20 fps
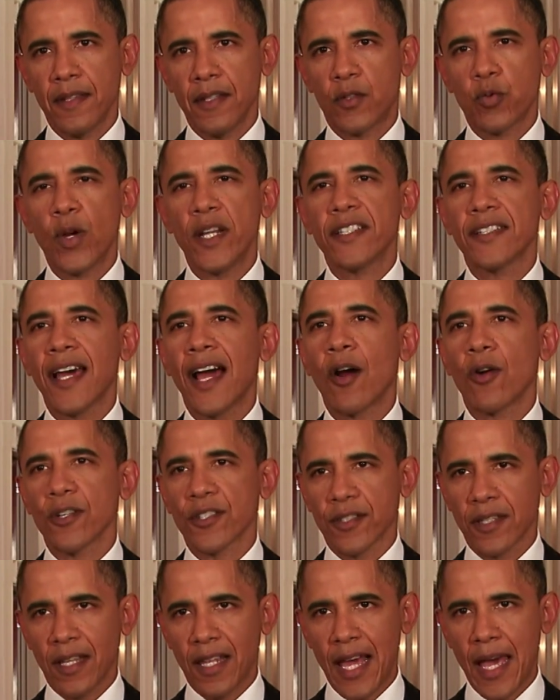the Twin
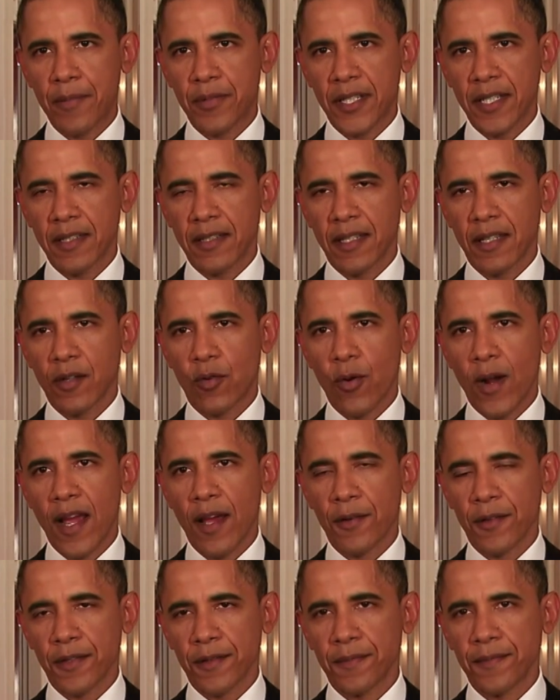Towers collapsing to the
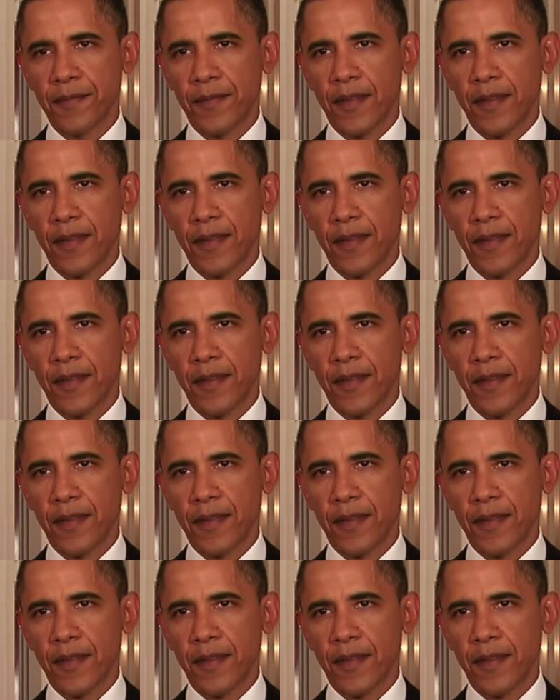ground,